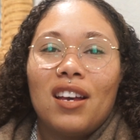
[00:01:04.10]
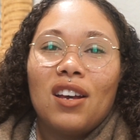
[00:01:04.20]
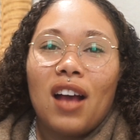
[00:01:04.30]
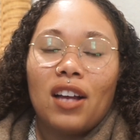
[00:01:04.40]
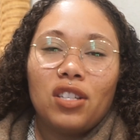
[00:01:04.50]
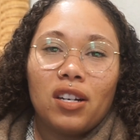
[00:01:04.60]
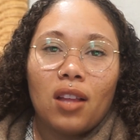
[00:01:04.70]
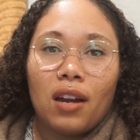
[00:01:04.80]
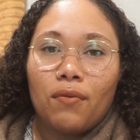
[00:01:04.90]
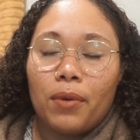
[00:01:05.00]
I share a
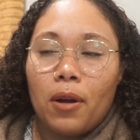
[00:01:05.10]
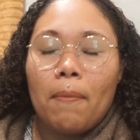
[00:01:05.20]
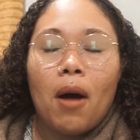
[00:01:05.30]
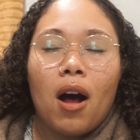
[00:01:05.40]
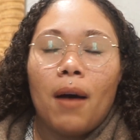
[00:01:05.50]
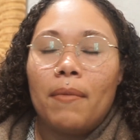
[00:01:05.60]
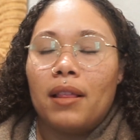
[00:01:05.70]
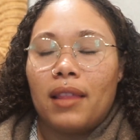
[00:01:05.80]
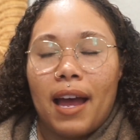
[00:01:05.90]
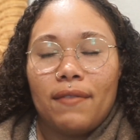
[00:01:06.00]
lot of real
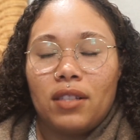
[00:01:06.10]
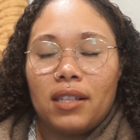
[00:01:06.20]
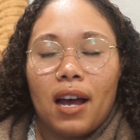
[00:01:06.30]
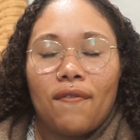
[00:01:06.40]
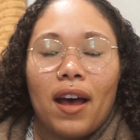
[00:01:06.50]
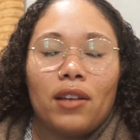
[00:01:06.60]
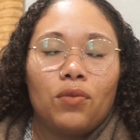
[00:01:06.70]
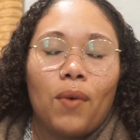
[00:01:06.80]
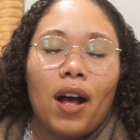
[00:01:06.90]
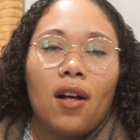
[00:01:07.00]
mom life stuff as
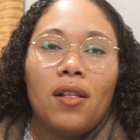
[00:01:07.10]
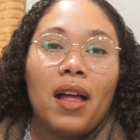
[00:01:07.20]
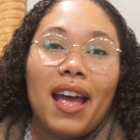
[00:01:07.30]
well.